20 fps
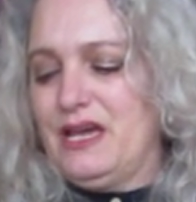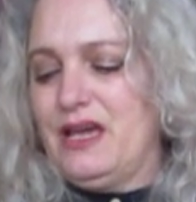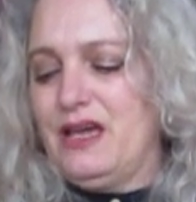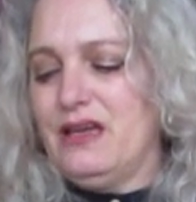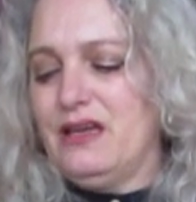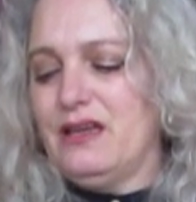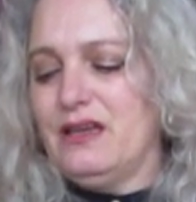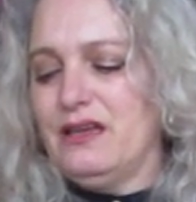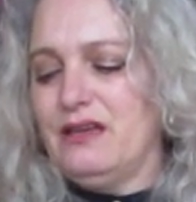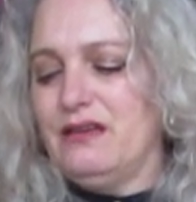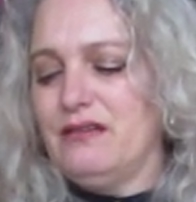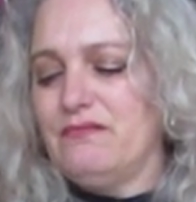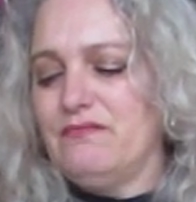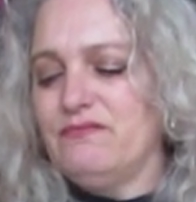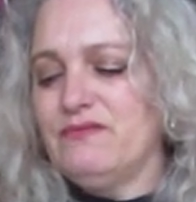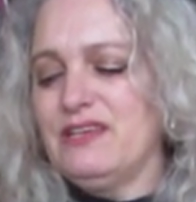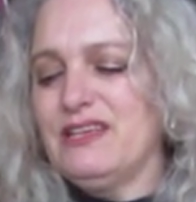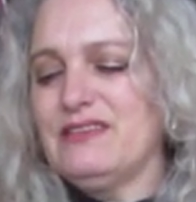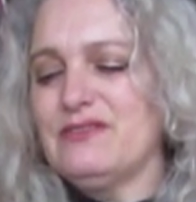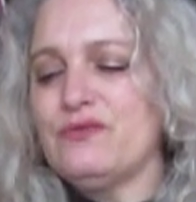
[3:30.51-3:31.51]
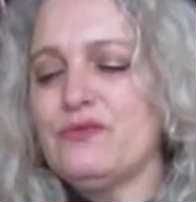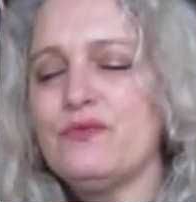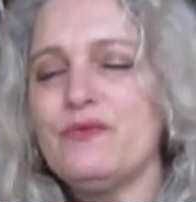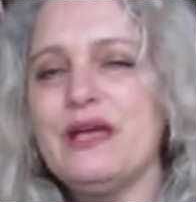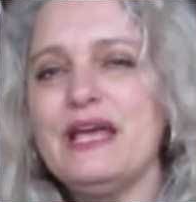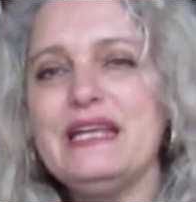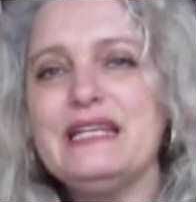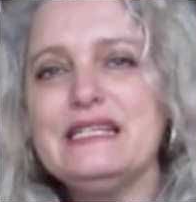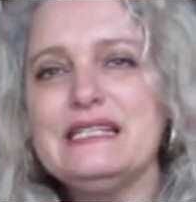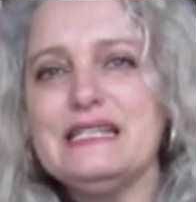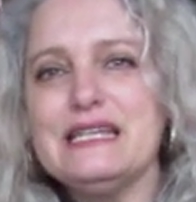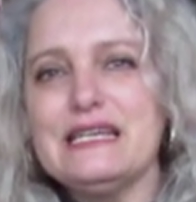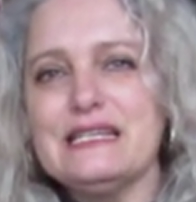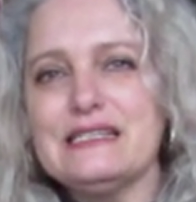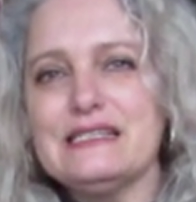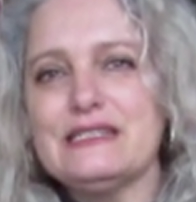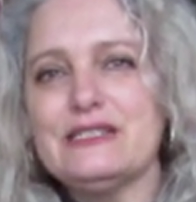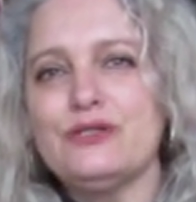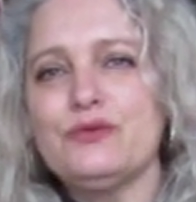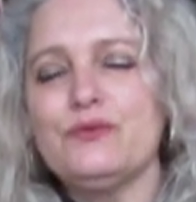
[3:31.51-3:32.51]
um, that
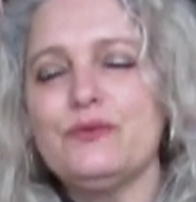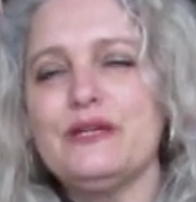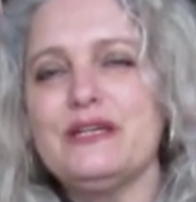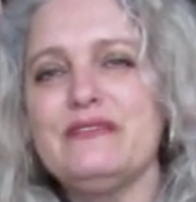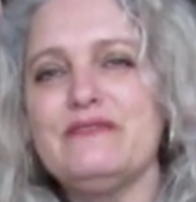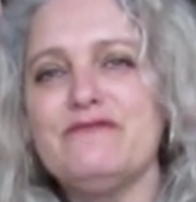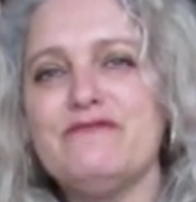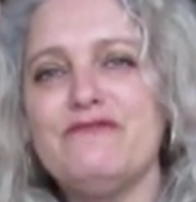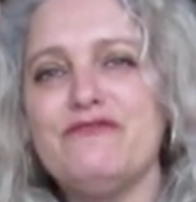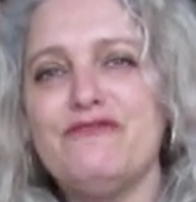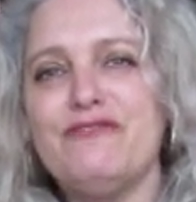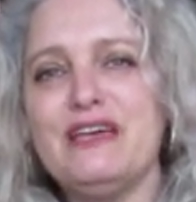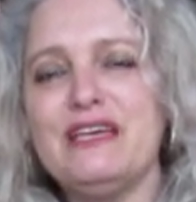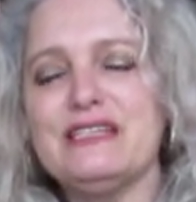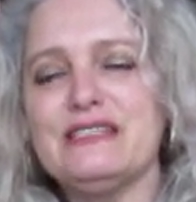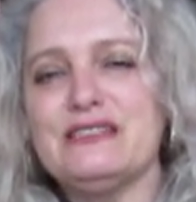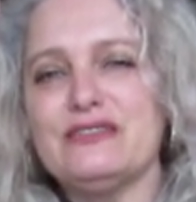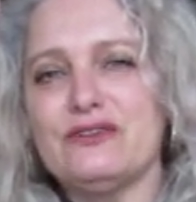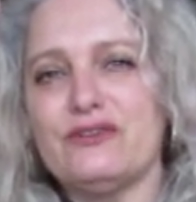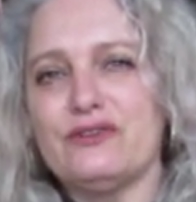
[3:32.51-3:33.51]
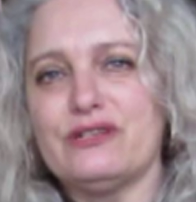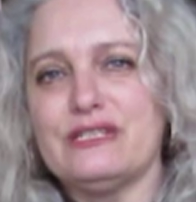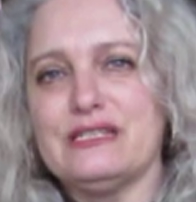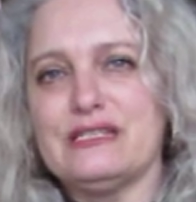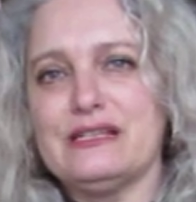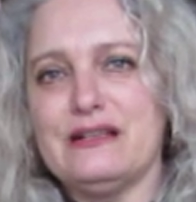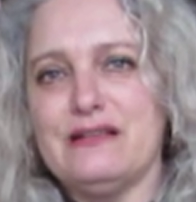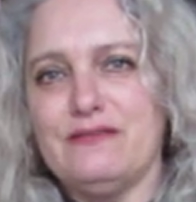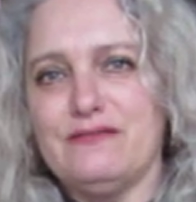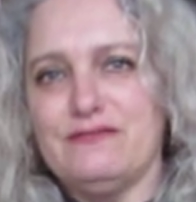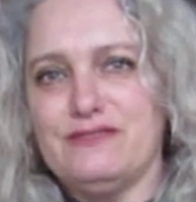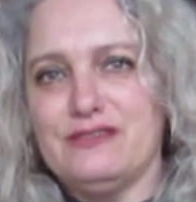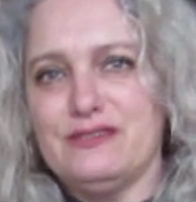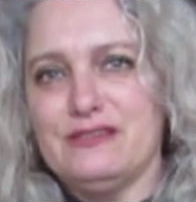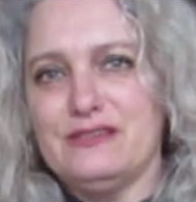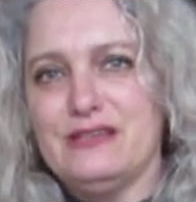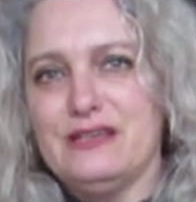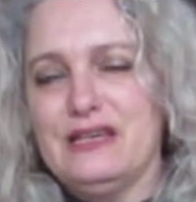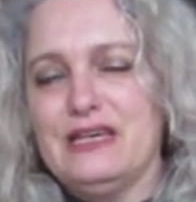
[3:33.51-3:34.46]
readiness to invest ourselves